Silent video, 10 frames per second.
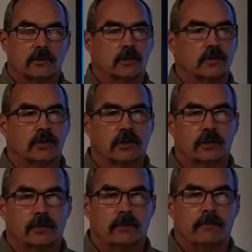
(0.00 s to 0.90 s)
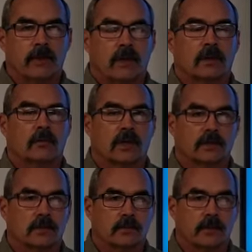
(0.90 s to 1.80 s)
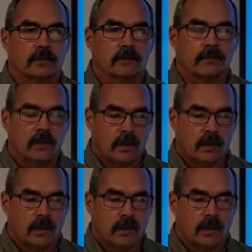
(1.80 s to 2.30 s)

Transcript: church security across the spectrum.